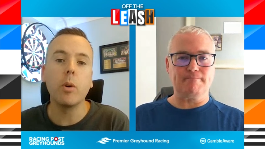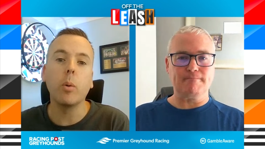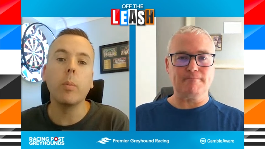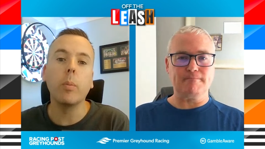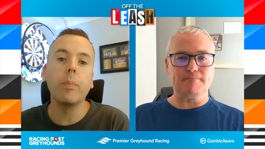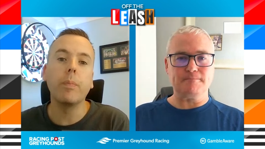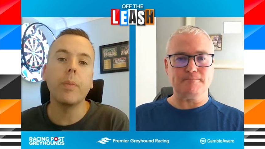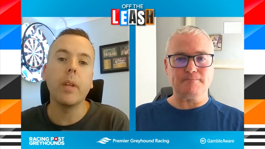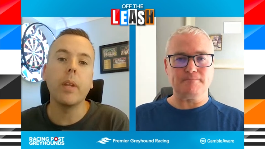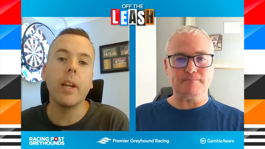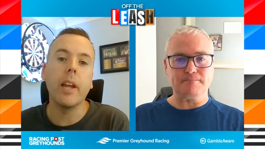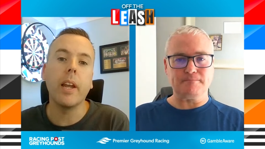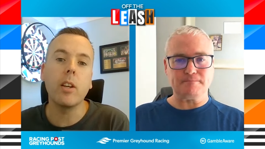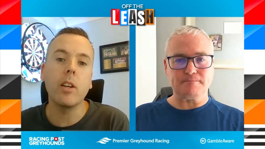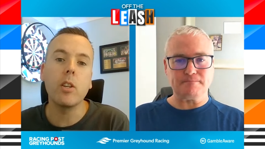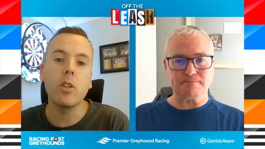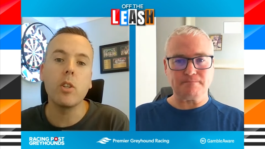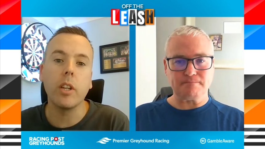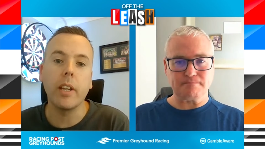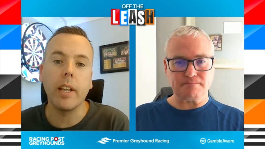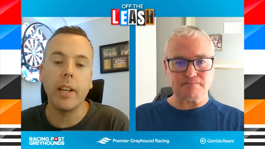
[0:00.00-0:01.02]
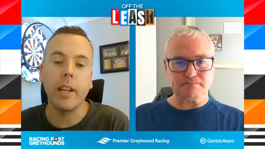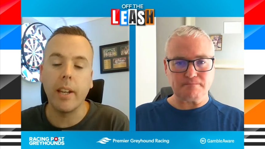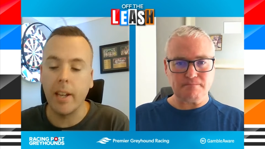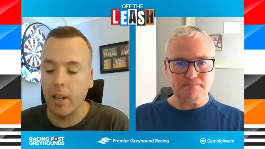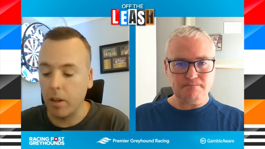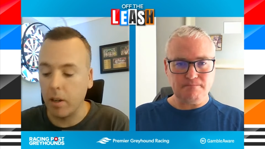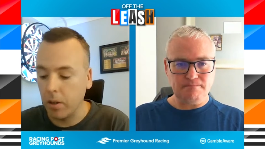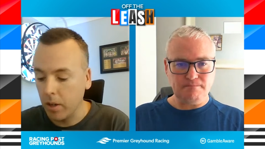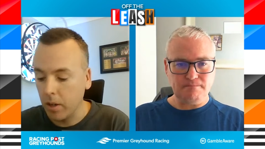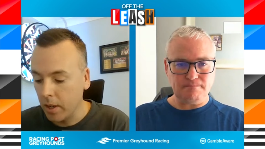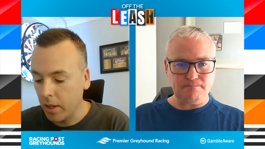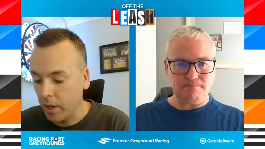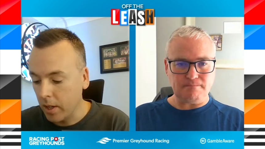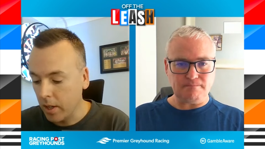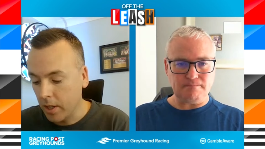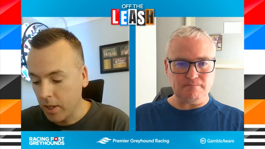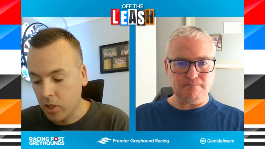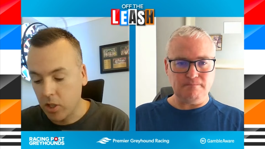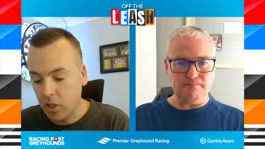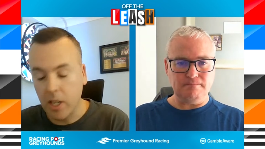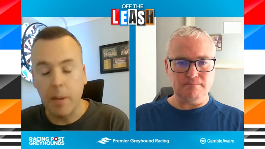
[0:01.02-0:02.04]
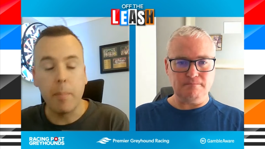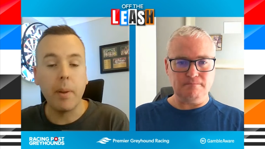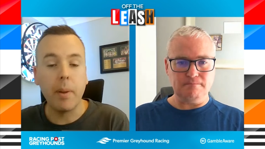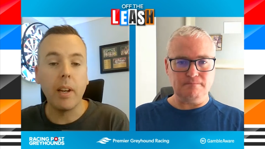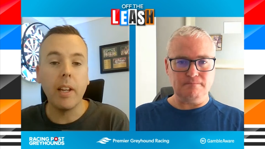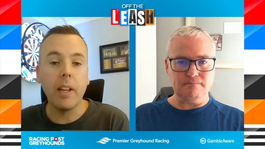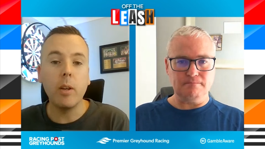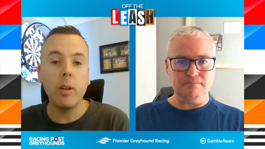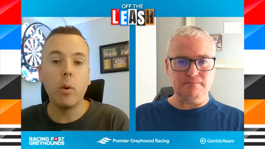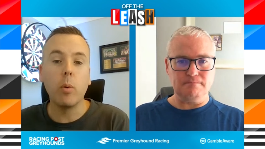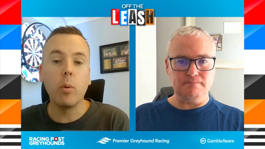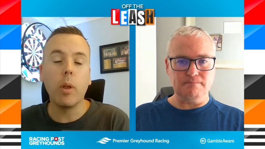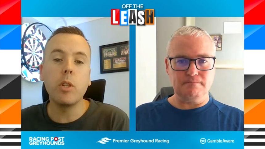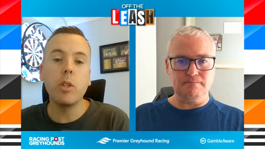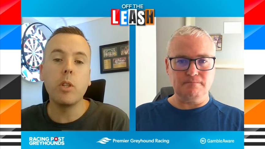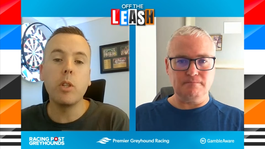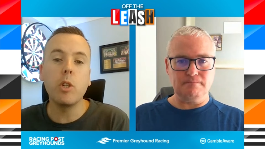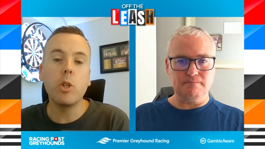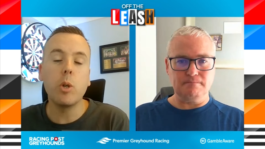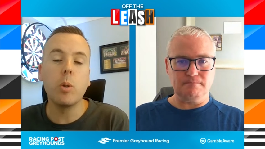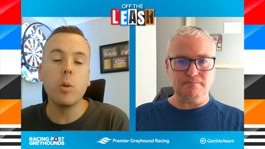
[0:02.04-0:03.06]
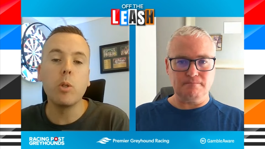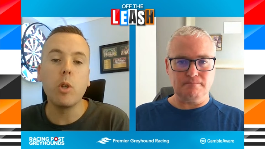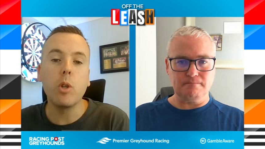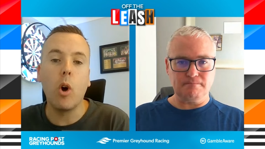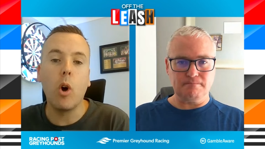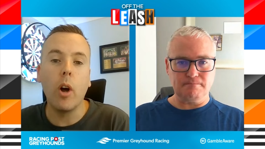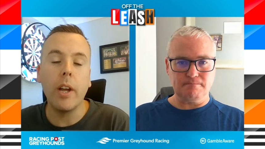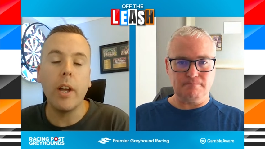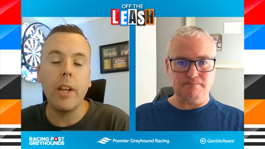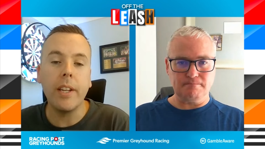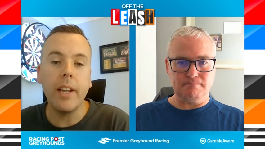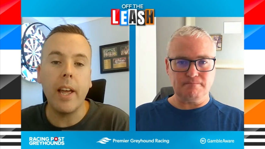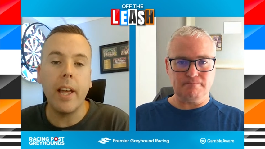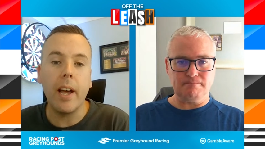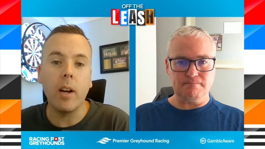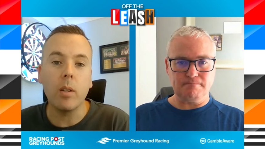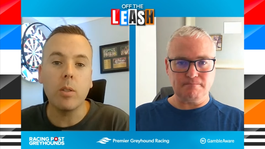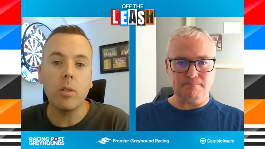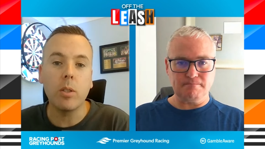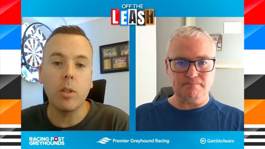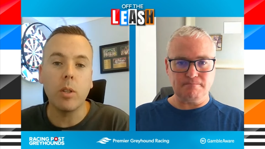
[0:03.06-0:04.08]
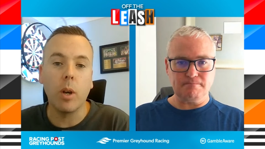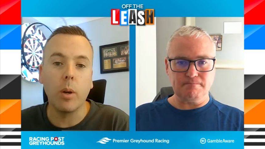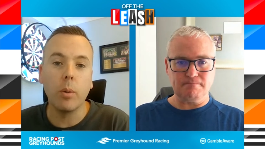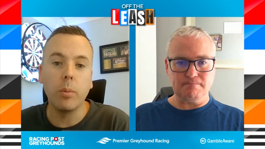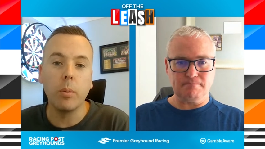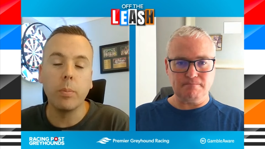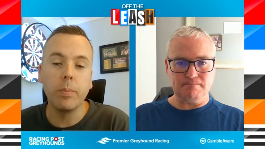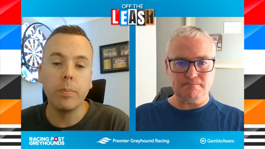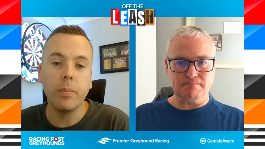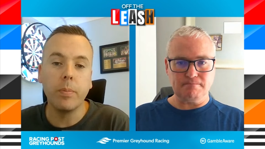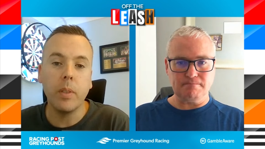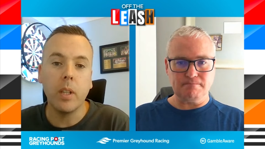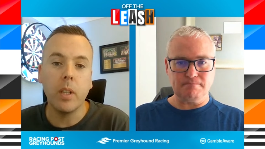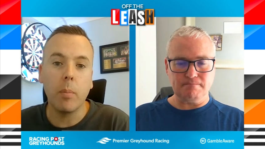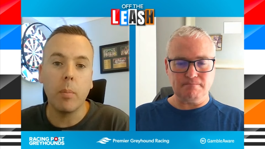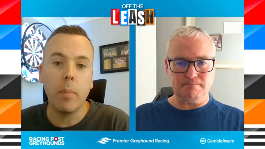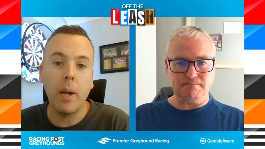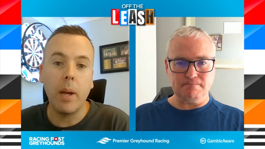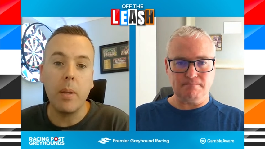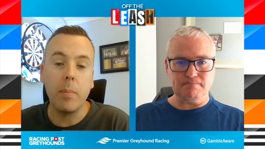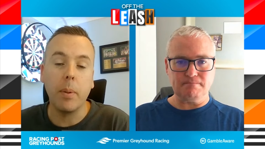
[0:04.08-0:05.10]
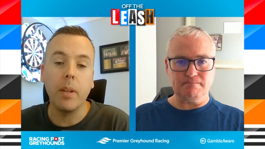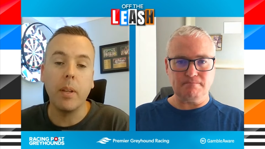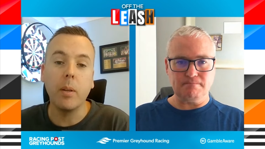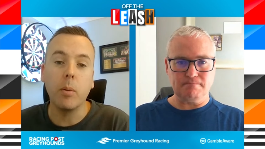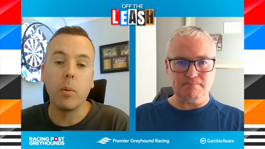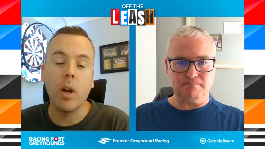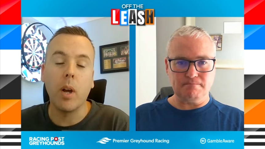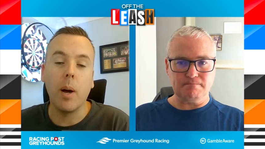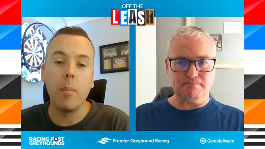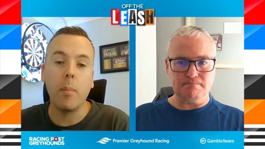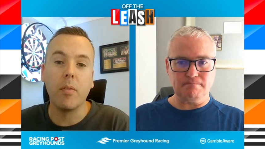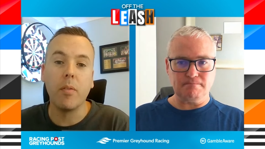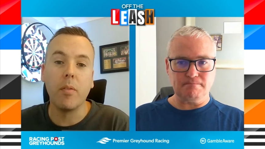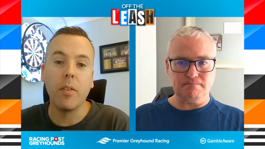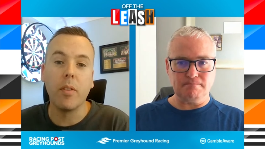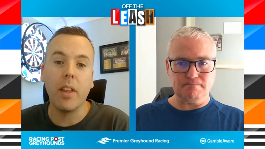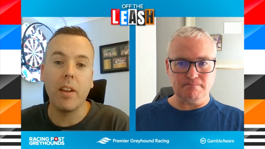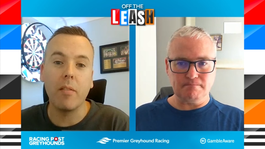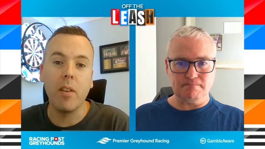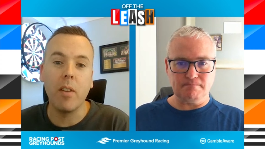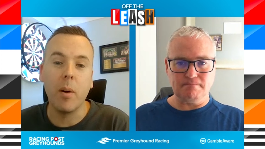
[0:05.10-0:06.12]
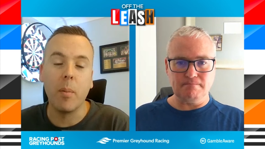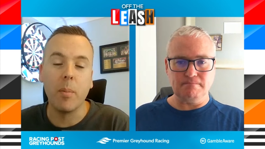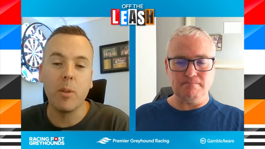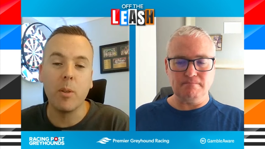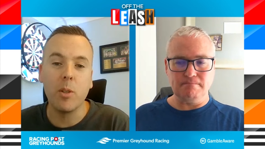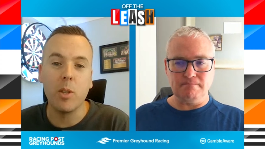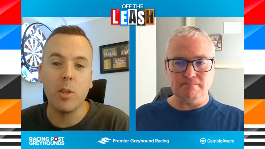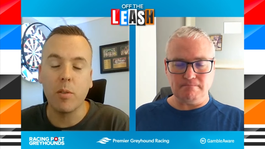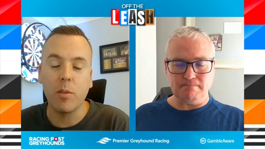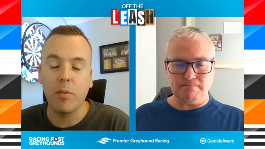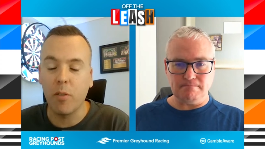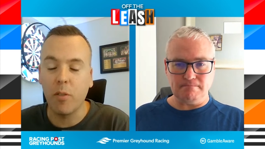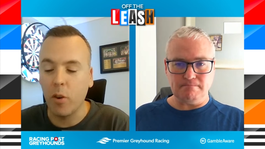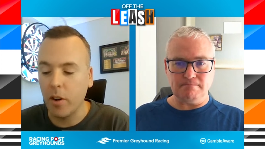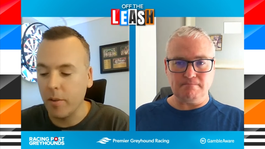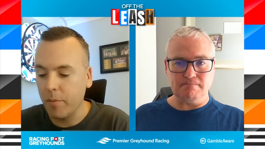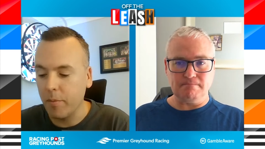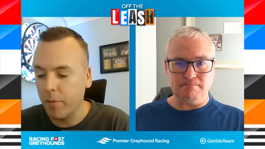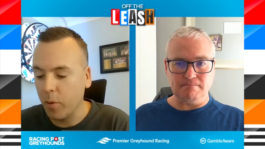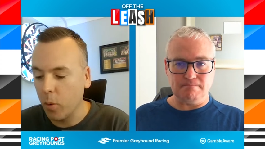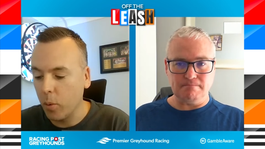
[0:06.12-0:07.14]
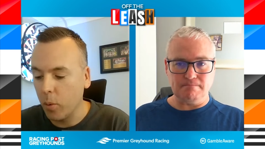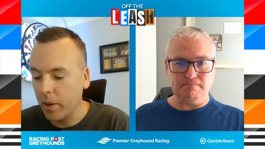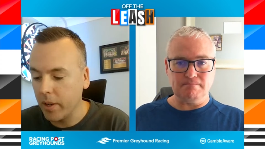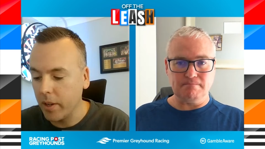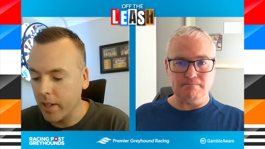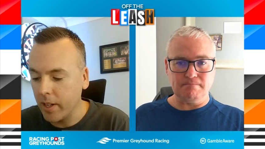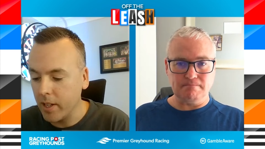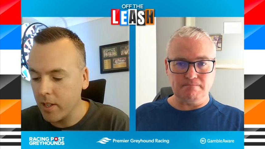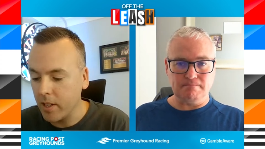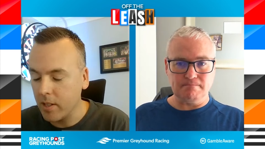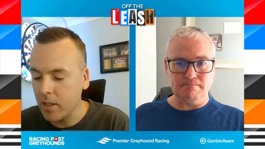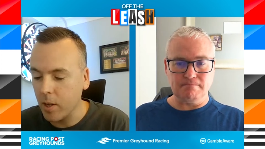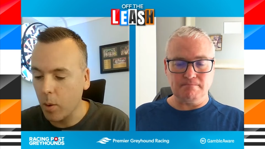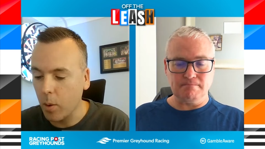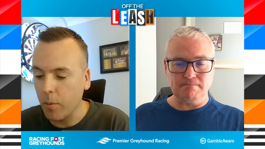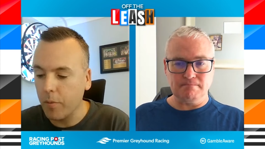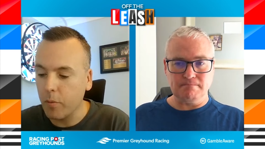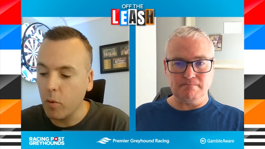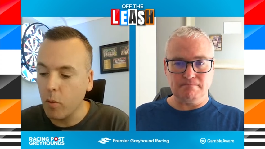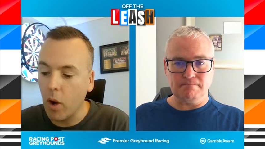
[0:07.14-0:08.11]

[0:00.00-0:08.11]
Speaker 1: Eagle in action again now seemingly all those issues are ironed out. So, you know, maybe he'll come off for that run, which is a frightening thought in itself.